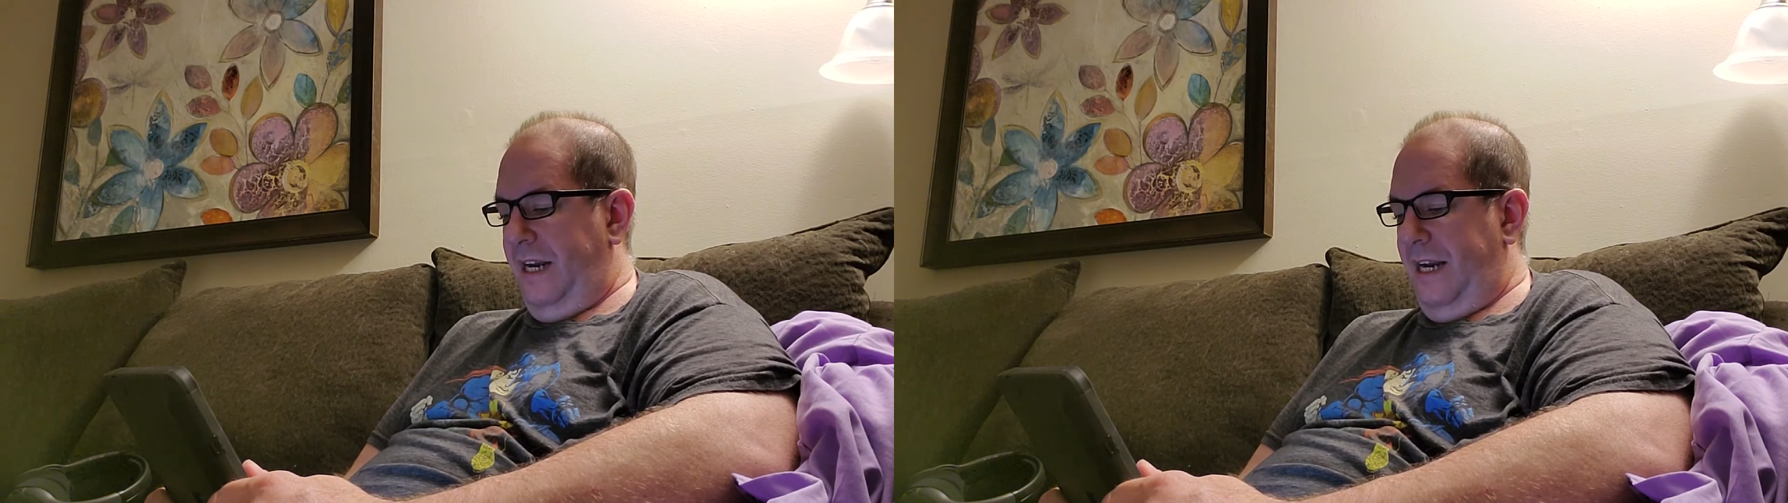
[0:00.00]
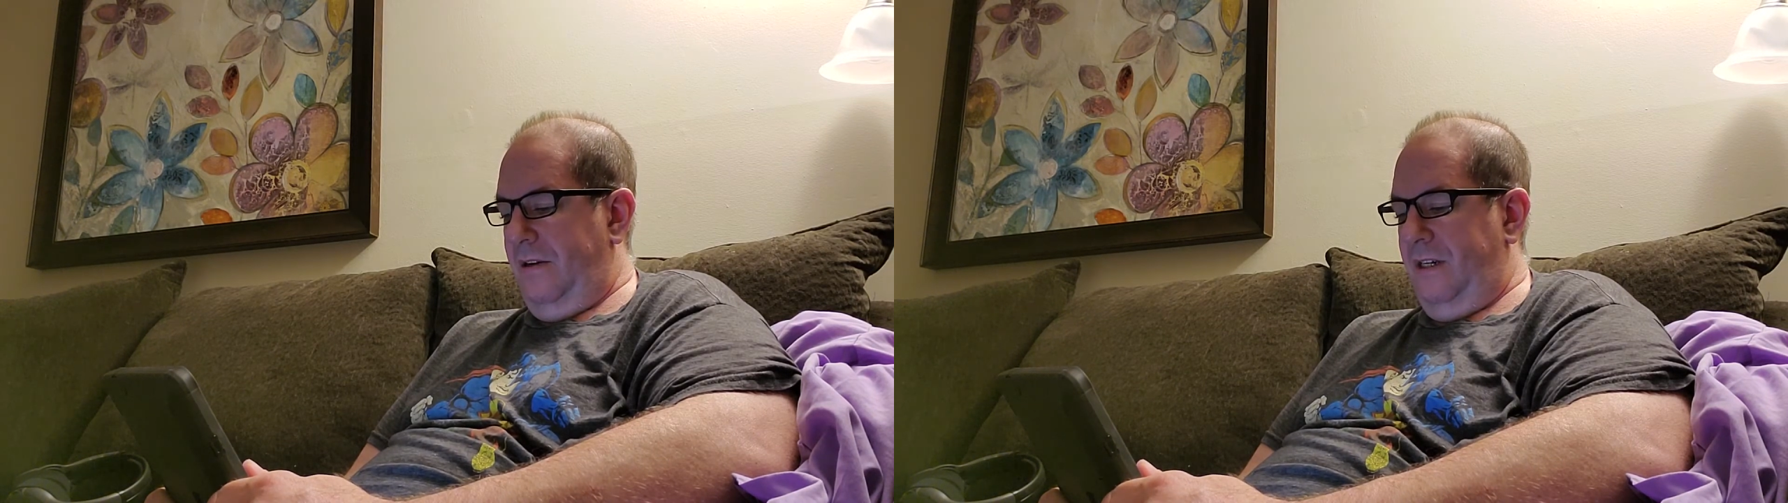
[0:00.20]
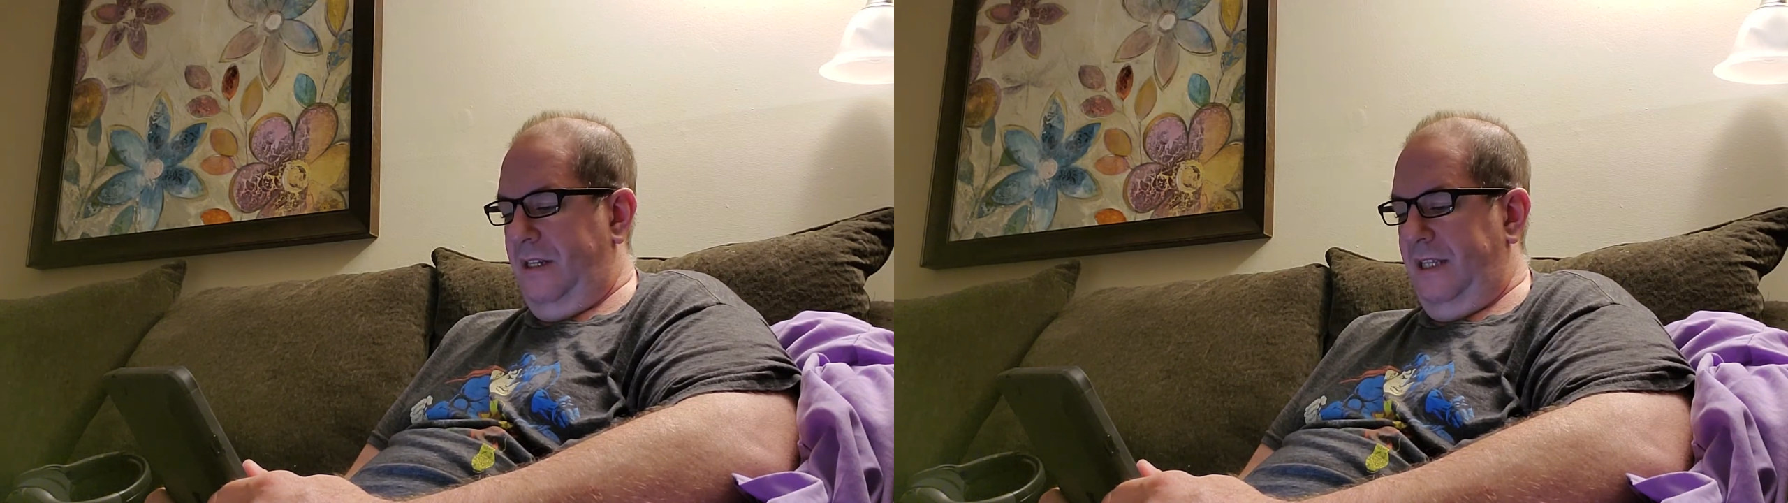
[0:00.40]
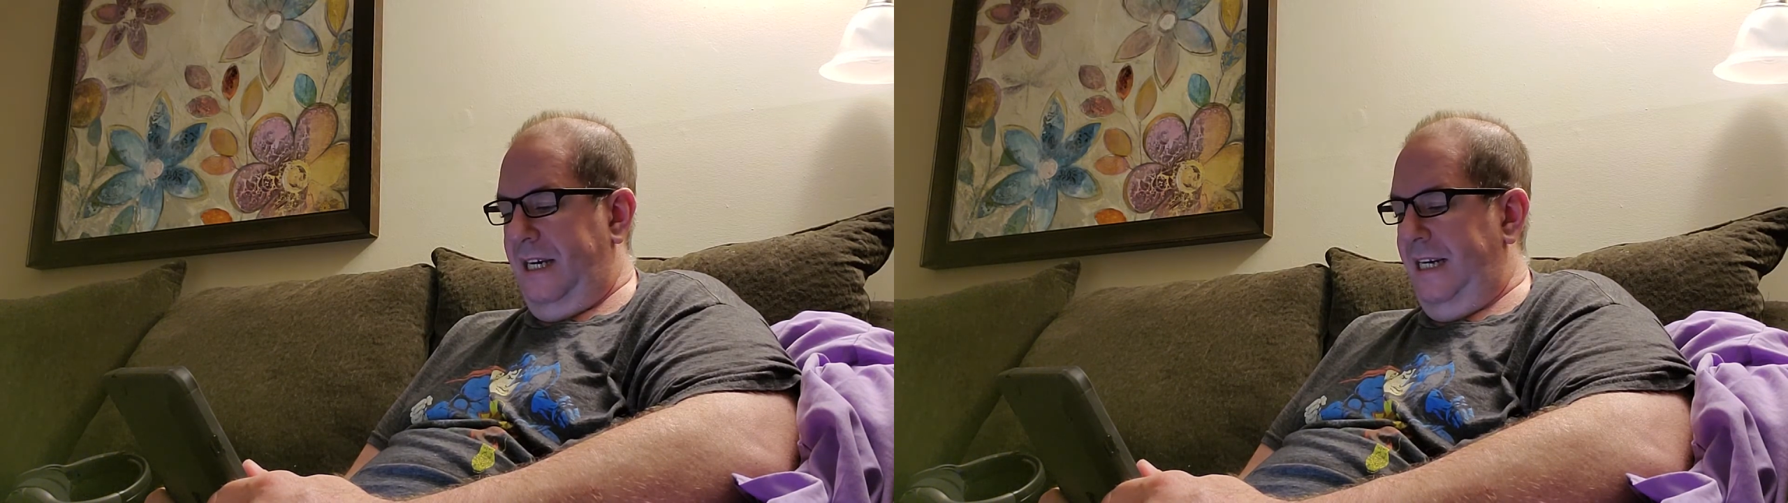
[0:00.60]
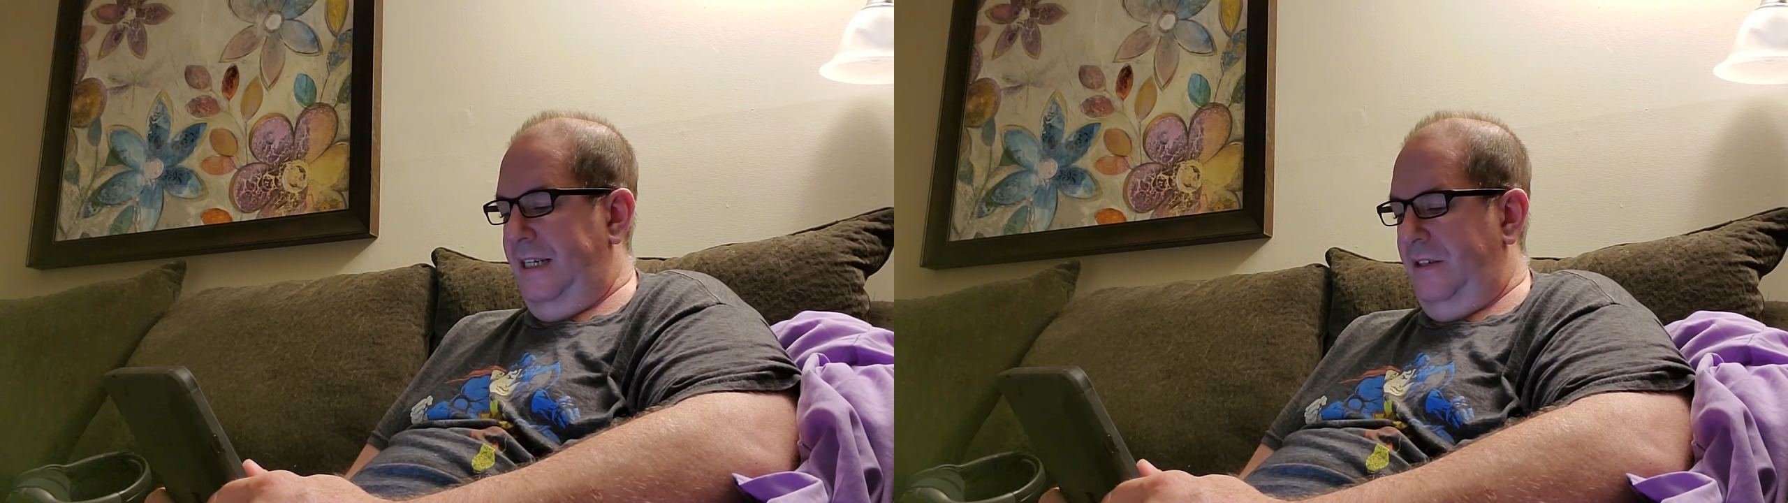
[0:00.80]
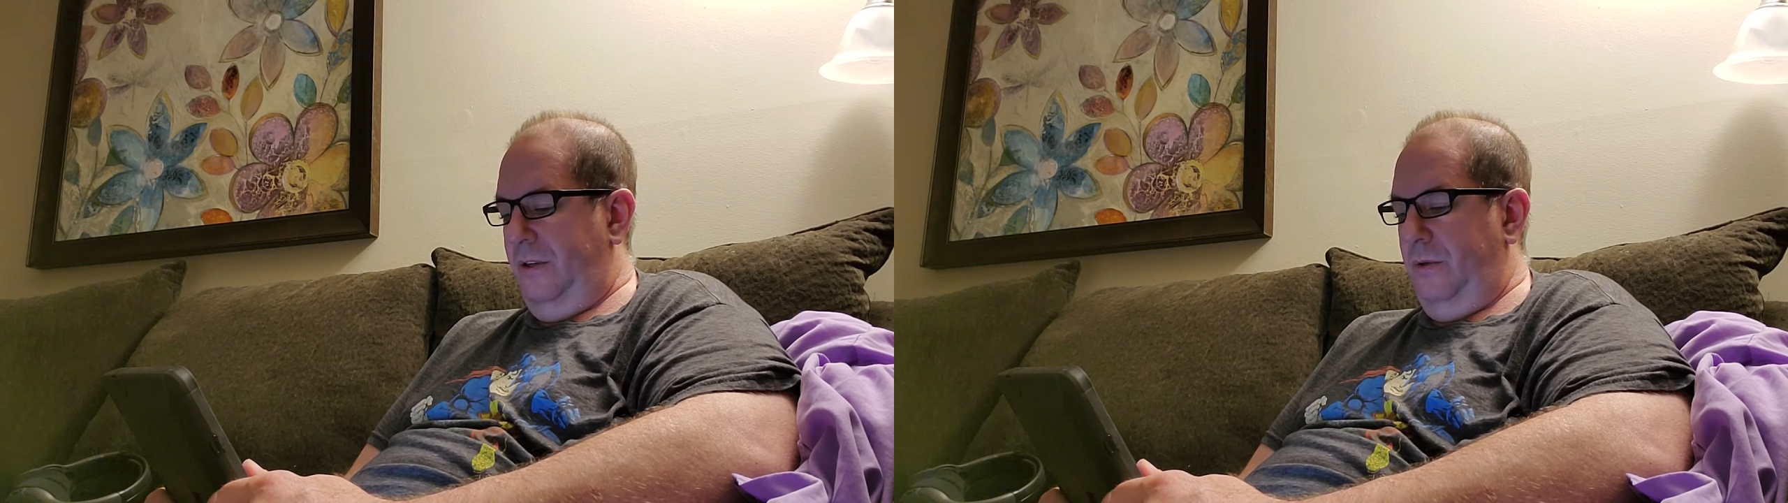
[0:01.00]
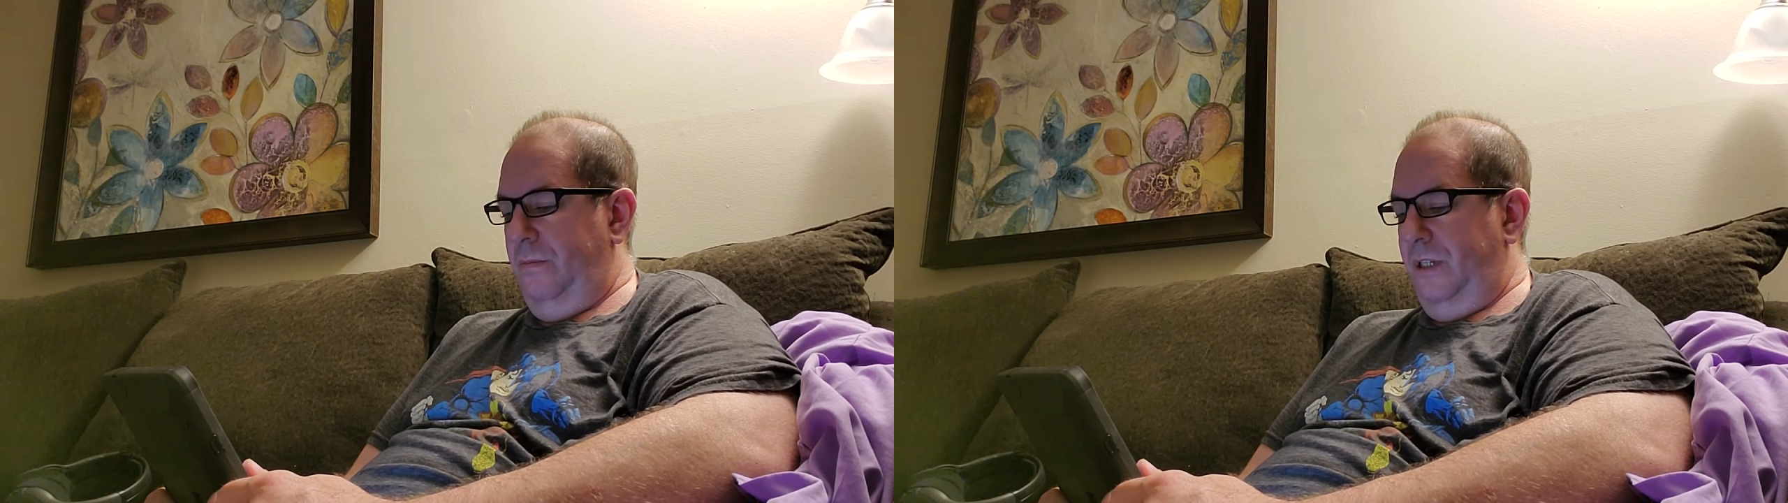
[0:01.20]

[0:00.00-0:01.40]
Alan and Lady doomed